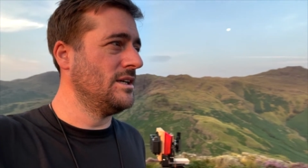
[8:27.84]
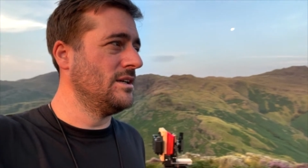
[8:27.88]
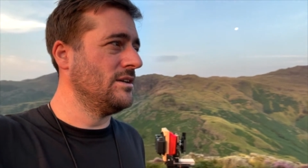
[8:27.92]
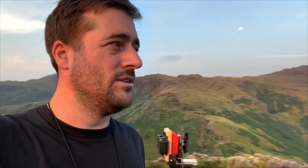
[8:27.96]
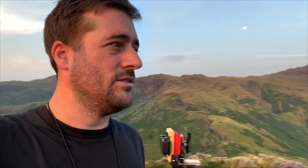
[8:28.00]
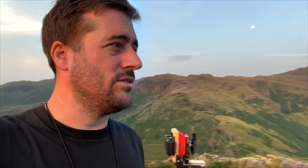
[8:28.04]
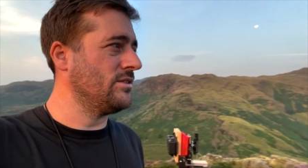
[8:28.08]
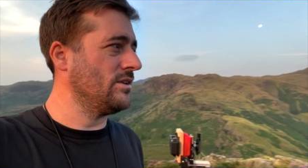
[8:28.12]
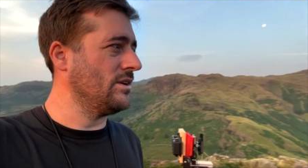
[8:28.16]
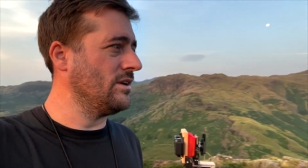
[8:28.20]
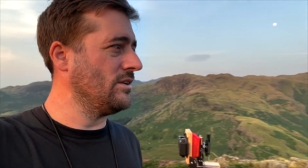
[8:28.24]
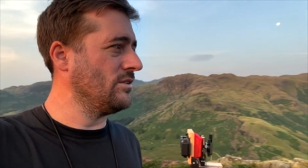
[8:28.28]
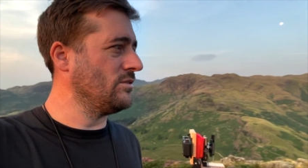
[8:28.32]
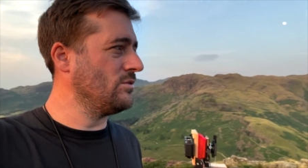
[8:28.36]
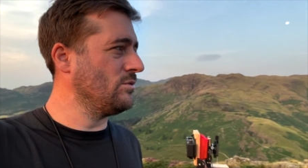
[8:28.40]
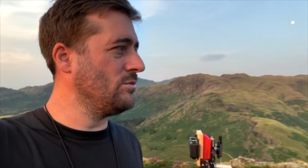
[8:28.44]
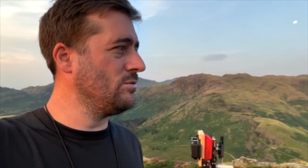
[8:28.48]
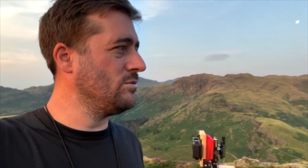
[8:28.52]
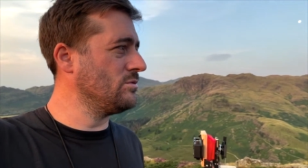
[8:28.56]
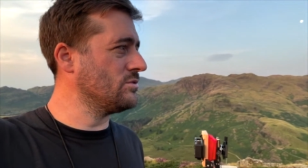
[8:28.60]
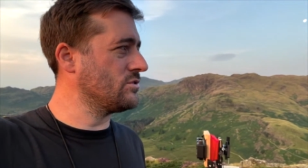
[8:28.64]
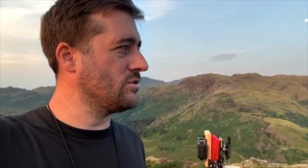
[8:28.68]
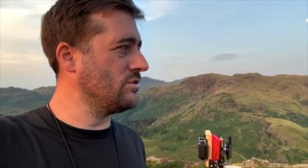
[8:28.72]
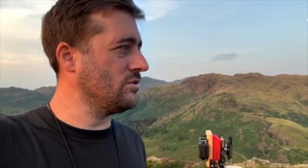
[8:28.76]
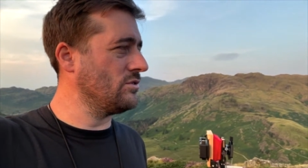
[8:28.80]
So there's
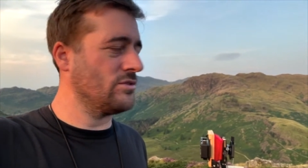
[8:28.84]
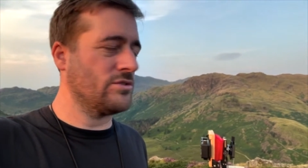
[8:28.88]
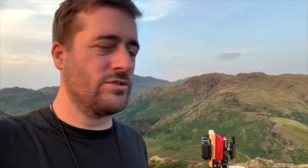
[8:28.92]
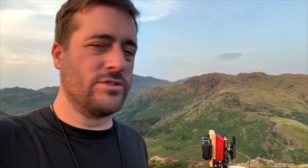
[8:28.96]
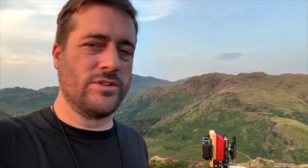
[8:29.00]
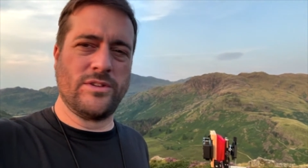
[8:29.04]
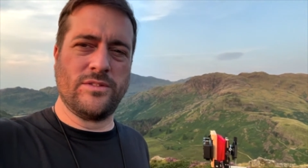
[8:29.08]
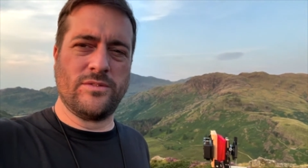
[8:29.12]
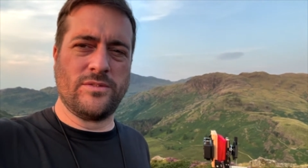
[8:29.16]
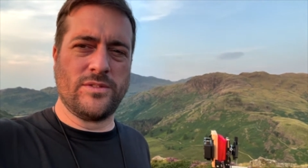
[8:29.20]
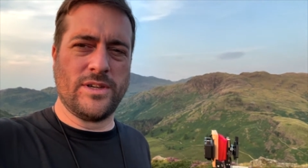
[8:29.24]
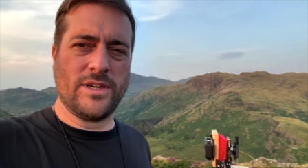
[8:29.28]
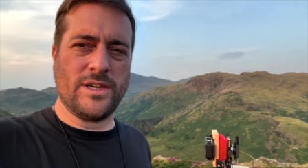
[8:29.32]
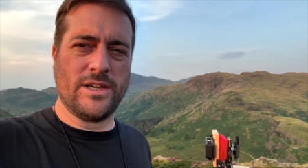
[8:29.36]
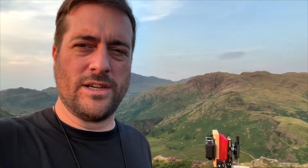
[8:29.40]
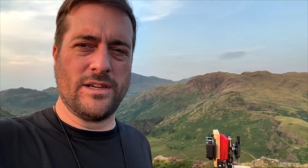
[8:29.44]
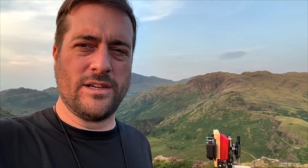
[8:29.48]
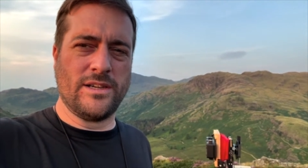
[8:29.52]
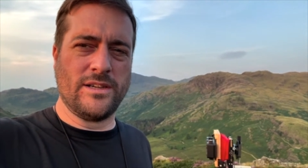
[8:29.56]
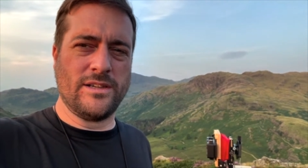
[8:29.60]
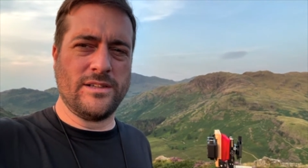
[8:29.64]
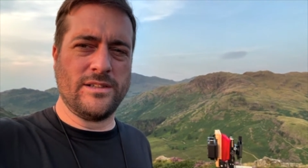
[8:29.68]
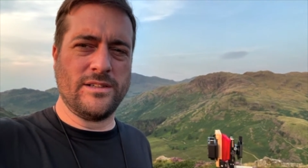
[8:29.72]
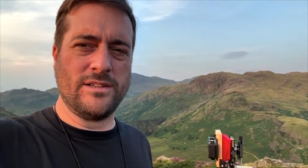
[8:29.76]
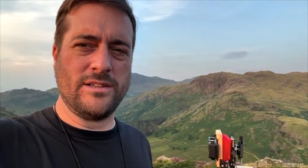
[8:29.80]
all sorts of
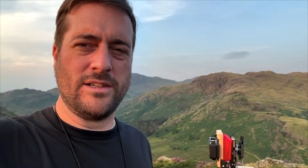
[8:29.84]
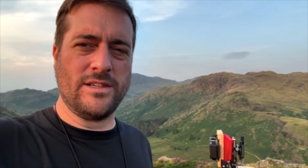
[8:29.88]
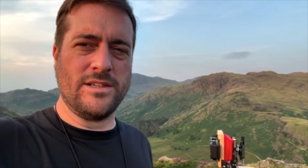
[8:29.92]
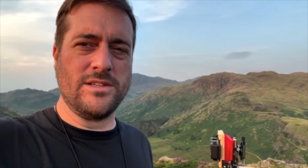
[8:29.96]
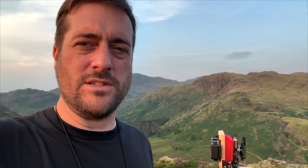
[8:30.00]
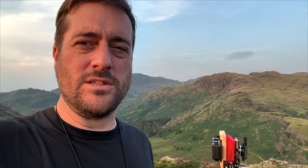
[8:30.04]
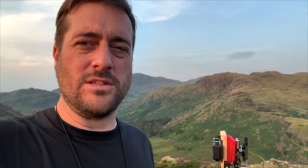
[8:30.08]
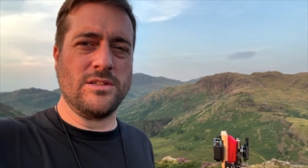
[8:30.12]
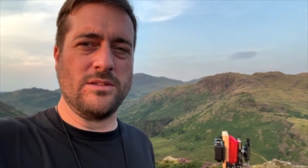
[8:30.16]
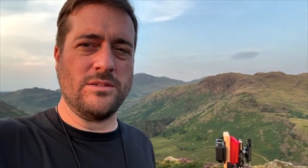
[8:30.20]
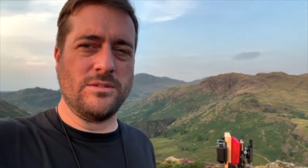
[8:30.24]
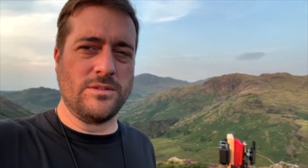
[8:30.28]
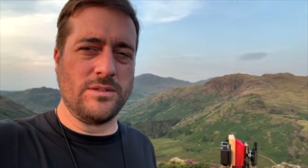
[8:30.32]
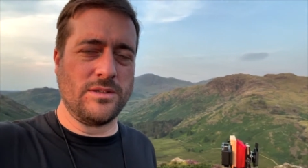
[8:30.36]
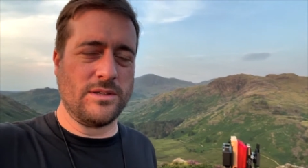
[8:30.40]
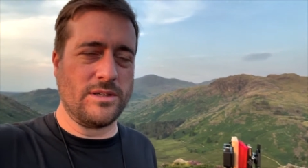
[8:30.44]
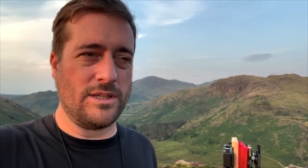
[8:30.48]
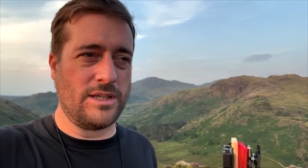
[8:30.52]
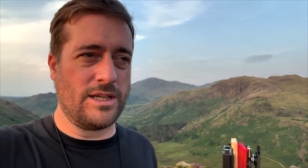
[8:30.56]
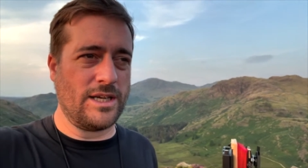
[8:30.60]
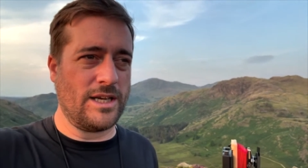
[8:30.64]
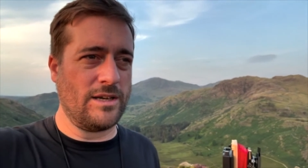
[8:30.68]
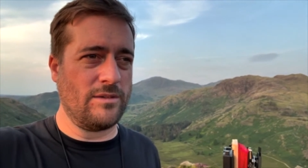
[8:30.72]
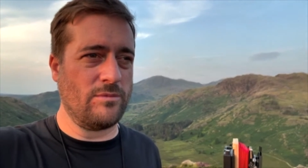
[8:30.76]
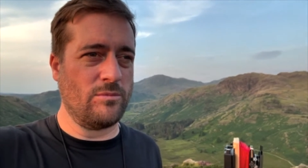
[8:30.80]
issues you can
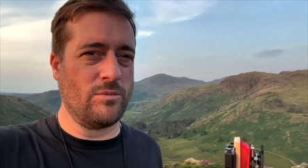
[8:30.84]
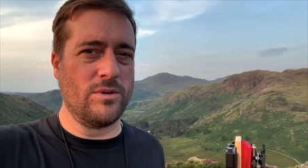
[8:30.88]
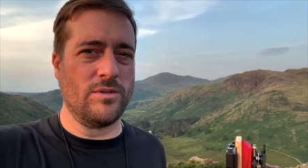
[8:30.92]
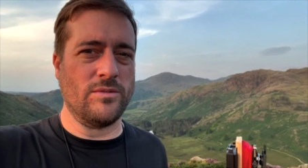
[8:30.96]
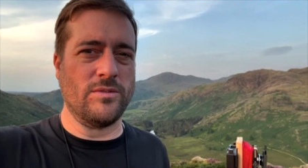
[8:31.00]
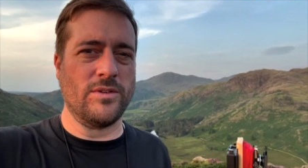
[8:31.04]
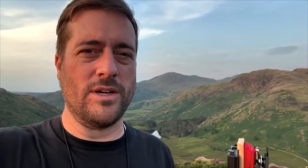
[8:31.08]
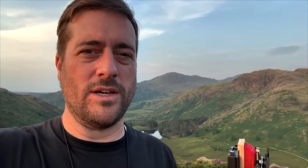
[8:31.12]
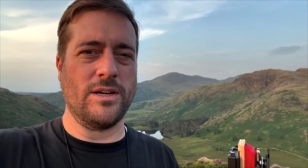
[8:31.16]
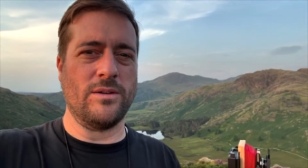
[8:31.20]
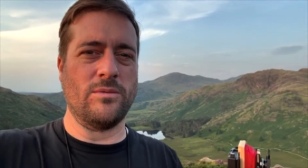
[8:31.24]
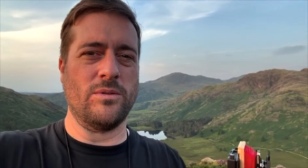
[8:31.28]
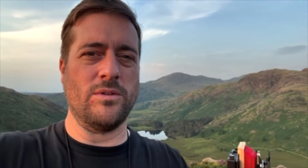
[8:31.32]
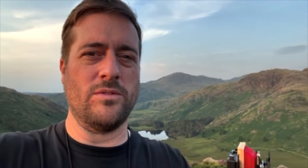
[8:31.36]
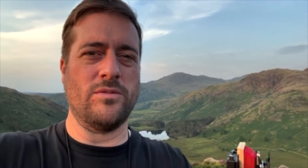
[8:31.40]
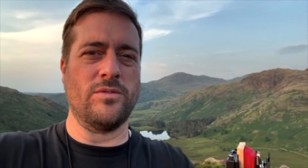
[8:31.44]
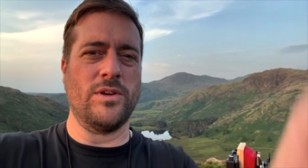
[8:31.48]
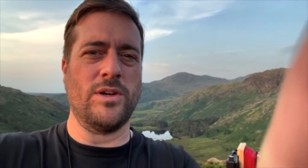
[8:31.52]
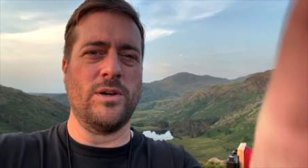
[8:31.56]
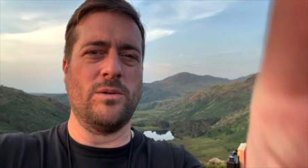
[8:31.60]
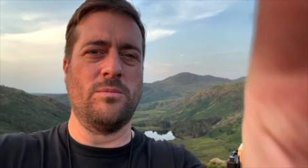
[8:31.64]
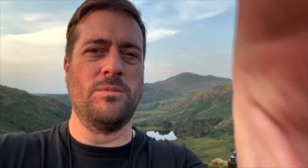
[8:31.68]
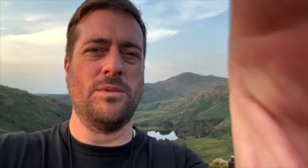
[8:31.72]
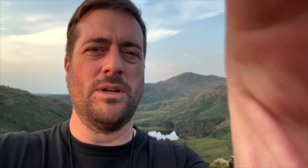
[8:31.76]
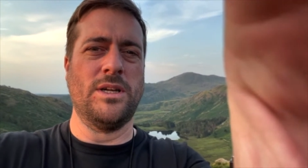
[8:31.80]
get with
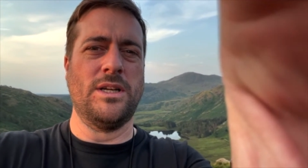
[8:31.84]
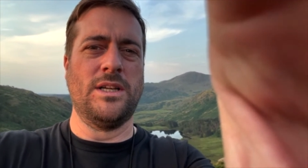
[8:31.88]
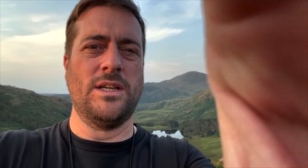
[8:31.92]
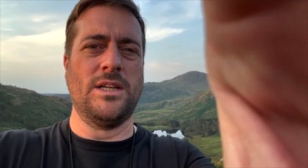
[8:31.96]
film,